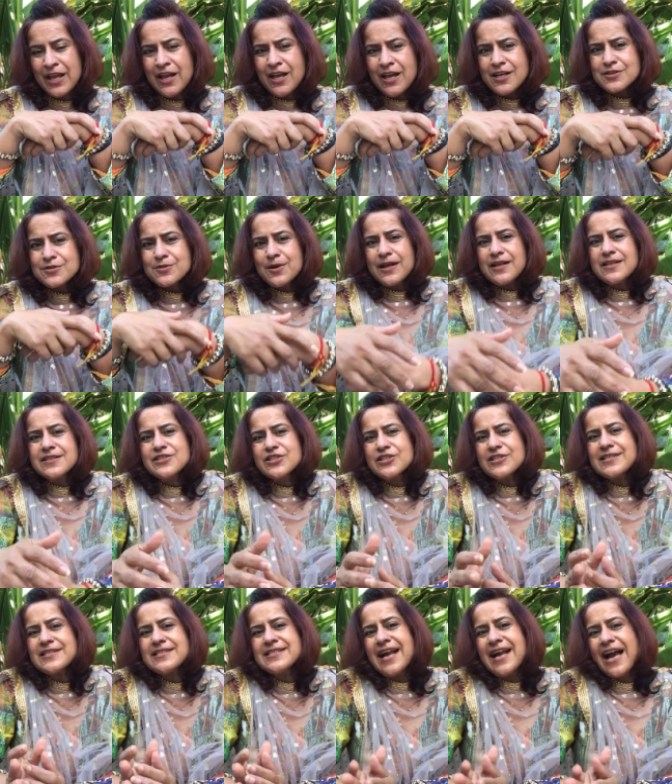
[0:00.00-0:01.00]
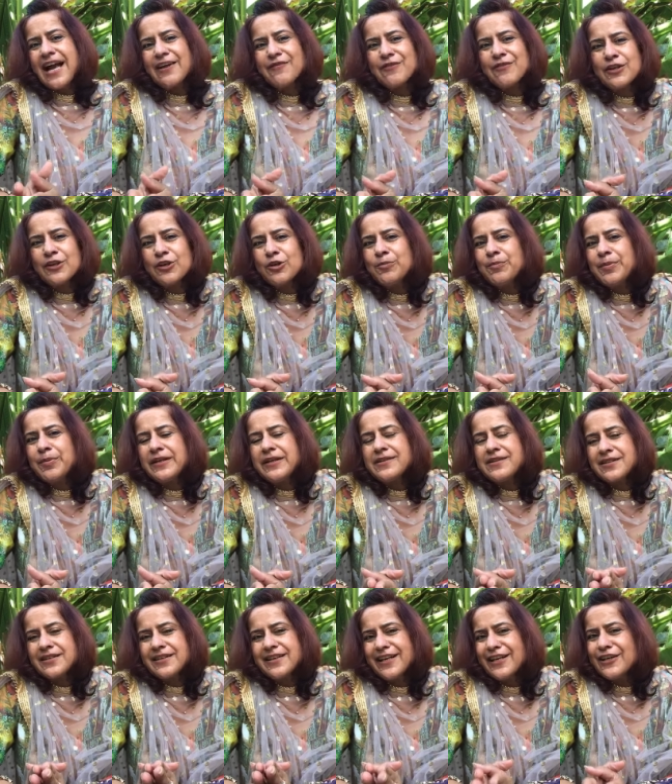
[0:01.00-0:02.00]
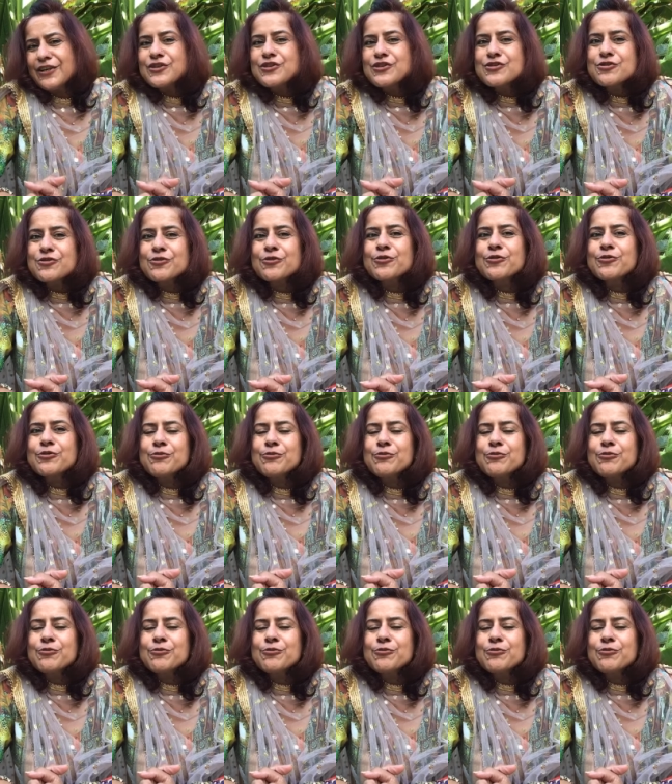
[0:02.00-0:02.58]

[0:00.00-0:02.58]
So I'll just dive a little bit into